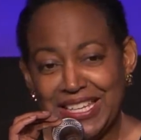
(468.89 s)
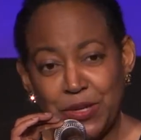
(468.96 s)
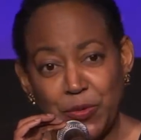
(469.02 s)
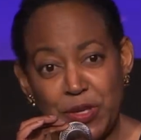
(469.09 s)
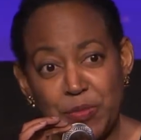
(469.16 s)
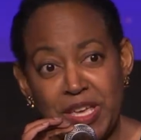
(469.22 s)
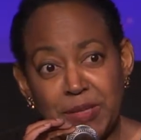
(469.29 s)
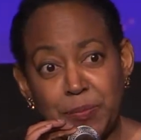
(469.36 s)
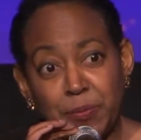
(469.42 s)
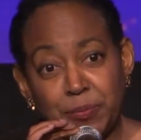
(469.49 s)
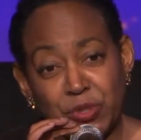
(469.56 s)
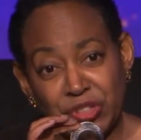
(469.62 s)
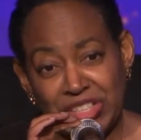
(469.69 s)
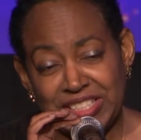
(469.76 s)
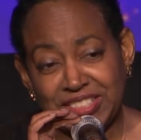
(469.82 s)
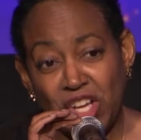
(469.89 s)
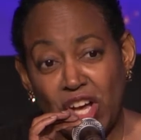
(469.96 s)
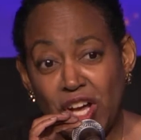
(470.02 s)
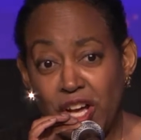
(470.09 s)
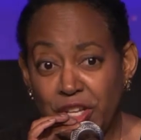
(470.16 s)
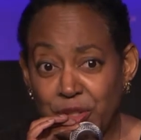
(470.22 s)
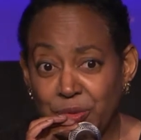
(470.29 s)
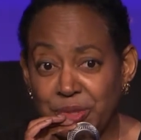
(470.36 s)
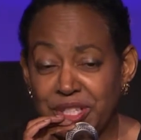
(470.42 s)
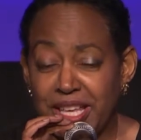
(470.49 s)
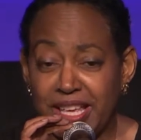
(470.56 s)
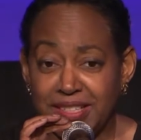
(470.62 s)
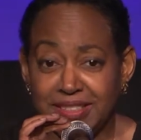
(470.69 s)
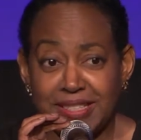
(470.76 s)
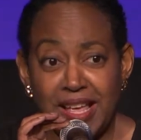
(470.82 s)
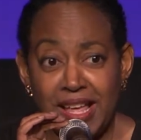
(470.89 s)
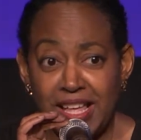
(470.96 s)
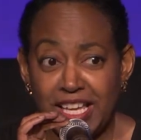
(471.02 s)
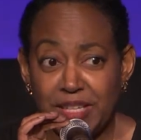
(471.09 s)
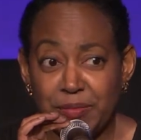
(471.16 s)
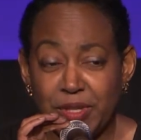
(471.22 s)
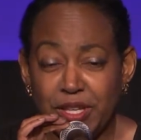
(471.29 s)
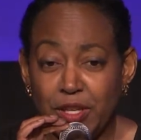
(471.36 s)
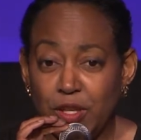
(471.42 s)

We made cookies 100 at a time.